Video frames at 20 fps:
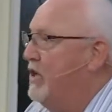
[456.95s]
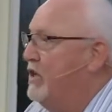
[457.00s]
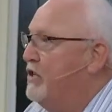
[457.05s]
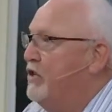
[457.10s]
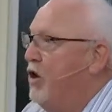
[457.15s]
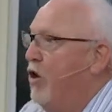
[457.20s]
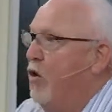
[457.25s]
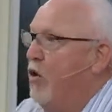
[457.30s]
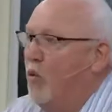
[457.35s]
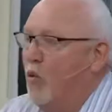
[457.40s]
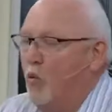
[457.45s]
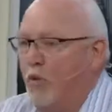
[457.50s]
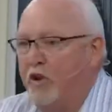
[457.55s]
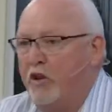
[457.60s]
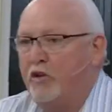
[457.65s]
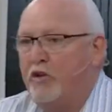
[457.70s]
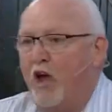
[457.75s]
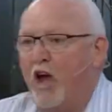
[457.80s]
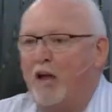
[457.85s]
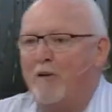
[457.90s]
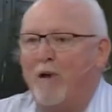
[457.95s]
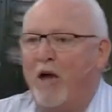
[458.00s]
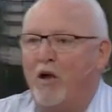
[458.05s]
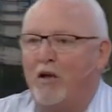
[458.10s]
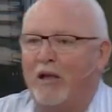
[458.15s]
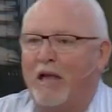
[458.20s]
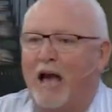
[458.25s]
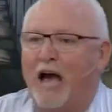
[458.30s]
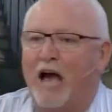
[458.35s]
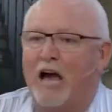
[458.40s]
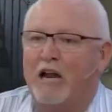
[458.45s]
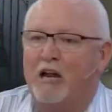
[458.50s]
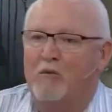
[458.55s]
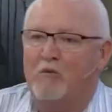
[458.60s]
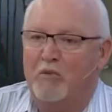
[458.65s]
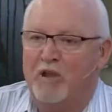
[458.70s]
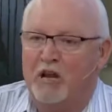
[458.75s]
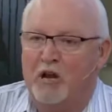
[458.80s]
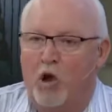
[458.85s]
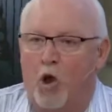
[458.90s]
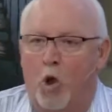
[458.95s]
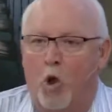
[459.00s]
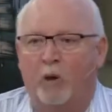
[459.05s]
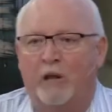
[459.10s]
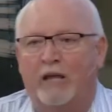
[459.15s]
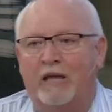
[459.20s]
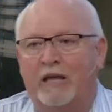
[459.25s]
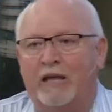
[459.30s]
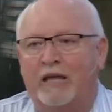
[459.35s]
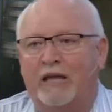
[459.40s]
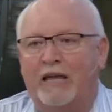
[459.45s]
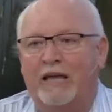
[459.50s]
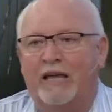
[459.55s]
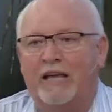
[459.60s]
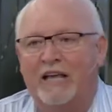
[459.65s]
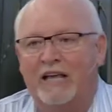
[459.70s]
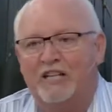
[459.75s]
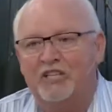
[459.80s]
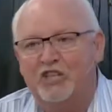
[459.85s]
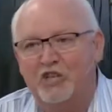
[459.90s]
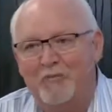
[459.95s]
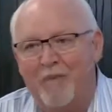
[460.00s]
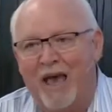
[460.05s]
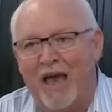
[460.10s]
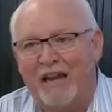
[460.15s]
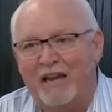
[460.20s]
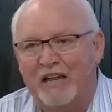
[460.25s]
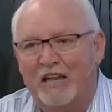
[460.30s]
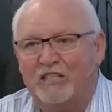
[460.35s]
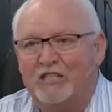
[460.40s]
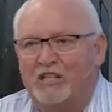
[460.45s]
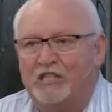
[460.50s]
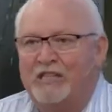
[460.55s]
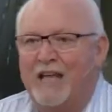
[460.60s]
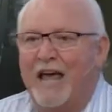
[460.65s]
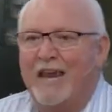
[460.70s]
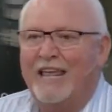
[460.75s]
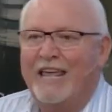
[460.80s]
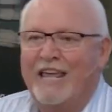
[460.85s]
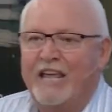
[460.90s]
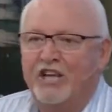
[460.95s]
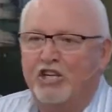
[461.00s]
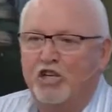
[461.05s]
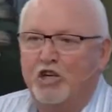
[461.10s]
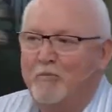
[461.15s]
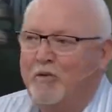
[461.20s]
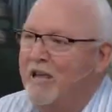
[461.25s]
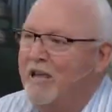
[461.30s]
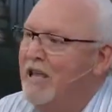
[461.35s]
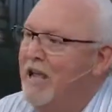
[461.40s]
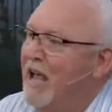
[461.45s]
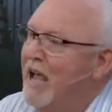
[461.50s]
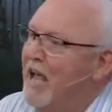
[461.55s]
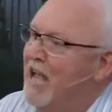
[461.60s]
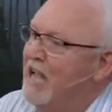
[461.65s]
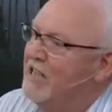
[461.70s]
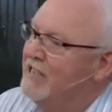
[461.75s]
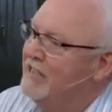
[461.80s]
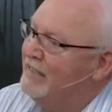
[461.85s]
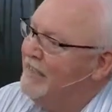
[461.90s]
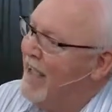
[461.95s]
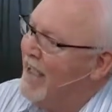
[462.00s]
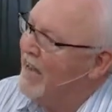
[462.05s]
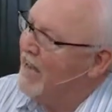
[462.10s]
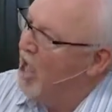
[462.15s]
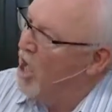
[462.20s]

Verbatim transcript: So when you talk about God being holy, his demand is, is that he should be set